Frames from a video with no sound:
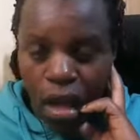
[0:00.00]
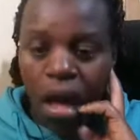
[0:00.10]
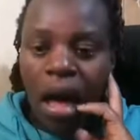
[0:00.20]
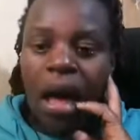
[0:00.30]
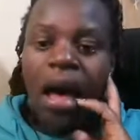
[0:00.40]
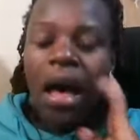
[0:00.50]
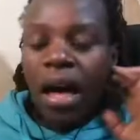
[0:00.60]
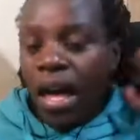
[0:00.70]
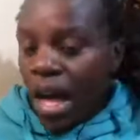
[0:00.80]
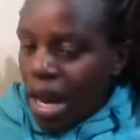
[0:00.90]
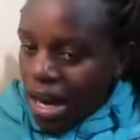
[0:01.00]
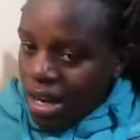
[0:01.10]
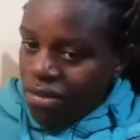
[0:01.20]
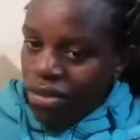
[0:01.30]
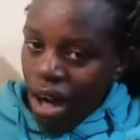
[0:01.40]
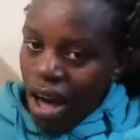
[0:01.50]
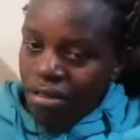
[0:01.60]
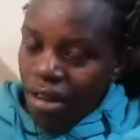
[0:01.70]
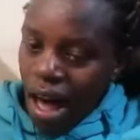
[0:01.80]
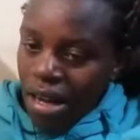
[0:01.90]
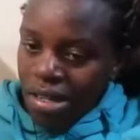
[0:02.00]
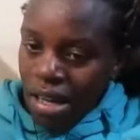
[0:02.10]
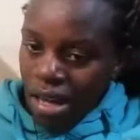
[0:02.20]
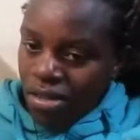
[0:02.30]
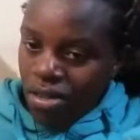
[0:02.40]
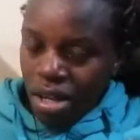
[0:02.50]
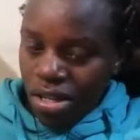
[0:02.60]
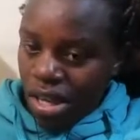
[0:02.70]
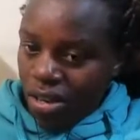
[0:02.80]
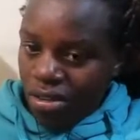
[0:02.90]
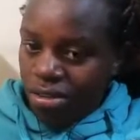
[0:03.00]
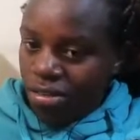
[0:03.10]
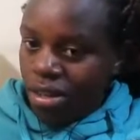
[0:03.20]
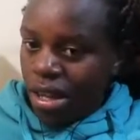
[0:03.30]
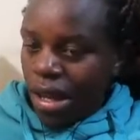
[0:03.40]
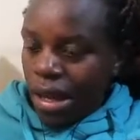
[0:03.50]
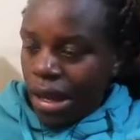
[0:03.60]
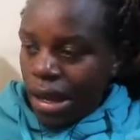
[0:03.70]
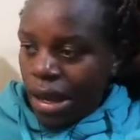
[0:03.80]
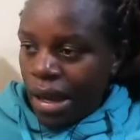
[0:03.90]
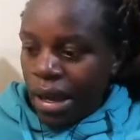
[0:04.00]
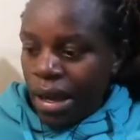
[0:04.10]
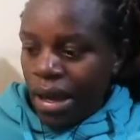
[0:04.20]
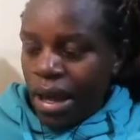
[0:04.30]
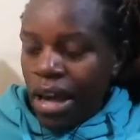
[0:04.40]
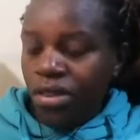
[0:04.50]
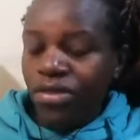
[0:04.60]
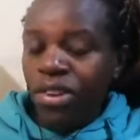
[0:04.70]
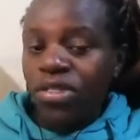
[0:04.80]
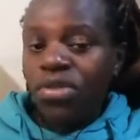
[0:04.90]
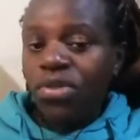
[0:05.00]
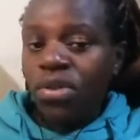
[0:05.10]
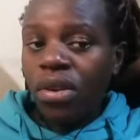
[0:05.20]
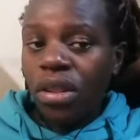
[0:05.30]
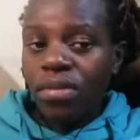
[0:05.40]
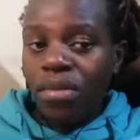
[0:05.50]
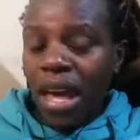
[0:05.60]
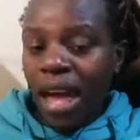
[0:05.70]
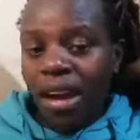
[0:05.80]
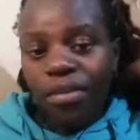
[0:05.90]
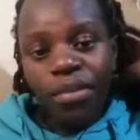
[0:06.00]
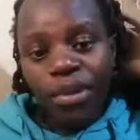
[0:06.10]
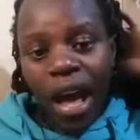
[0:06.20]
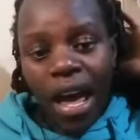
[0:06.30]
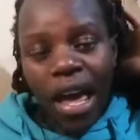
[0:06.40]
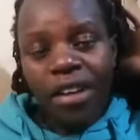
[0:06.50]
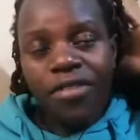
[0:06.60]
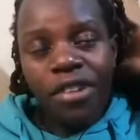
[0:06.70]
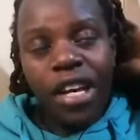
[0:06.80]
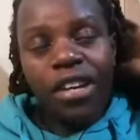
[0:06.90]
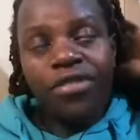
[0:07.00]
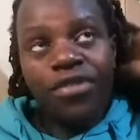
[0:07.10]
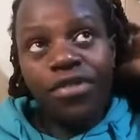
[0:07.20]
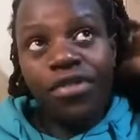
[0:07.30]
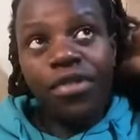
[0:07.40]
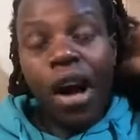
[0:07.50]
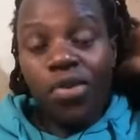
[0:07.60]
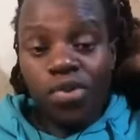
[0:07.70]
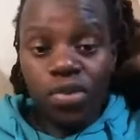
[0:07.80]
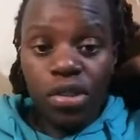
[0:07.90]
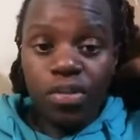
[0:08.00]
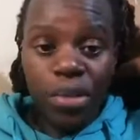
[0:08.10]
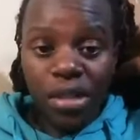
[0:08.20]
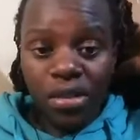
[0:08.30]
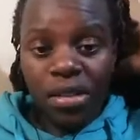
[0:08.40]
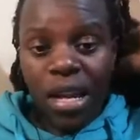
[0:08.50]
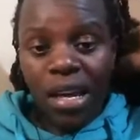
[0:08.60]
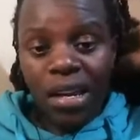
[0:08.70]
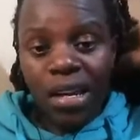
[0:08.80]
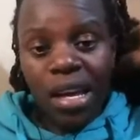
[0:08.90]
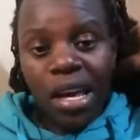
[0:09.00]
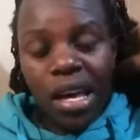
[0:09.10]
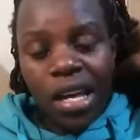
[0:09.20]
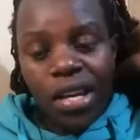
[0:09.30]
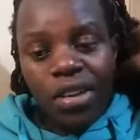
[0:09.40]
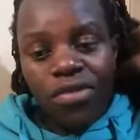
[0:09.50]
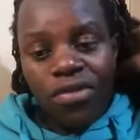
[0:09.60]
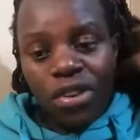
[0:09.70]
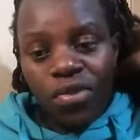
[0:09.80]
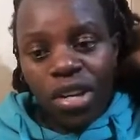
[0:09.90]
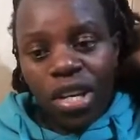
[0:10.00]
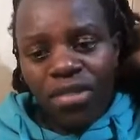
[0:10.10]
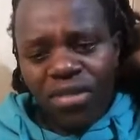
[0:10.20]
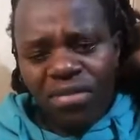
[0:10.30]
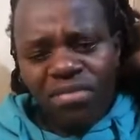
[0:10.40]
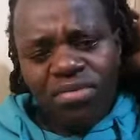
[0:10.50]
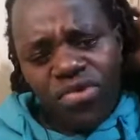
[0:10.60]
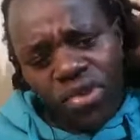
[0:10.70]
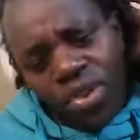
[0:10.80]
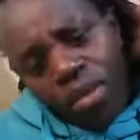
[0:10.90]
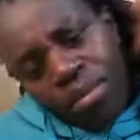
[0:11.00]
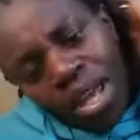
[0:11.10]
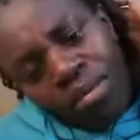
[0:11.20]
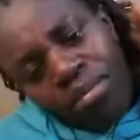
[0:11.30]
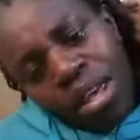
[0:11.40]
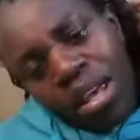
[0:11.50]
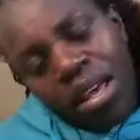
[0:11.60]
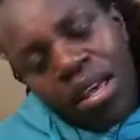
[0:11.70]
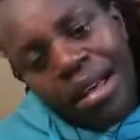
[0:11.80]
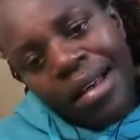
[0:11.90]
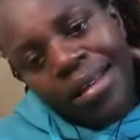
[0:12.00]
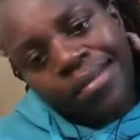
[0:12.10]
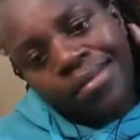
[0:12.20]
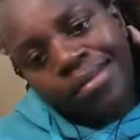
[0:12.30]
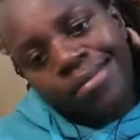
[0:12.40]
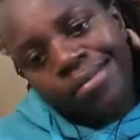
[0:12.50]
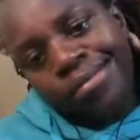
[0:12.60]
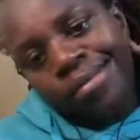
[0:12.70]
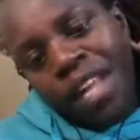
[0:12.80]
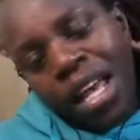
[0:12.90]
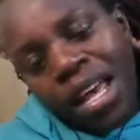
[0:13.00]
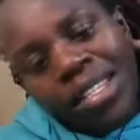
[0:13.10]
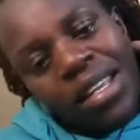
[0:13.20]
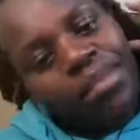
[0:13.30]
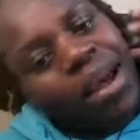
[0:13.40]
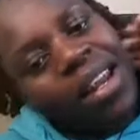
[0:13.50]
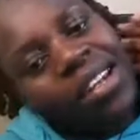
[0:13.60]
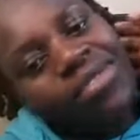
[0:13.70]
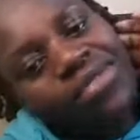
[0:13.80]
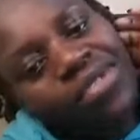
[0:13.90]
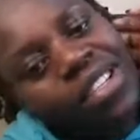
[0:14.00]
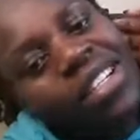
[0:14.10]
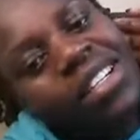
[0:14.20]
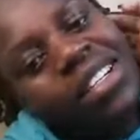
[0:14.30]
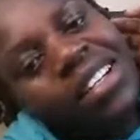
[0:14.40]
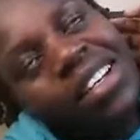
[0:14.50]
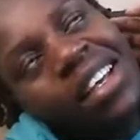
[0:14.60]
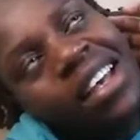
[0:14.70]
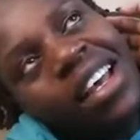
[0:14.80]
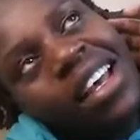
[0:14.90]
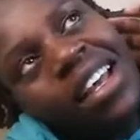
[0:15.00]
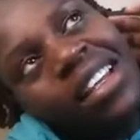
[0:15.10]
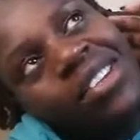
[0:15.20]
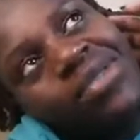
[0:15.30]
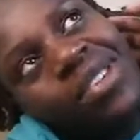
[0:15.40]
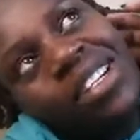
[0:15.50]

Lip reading: Helen, if you have ulcers yourself, and of course, me, I advocate for household meals. Like if you're cooking for your baby, separate food, do it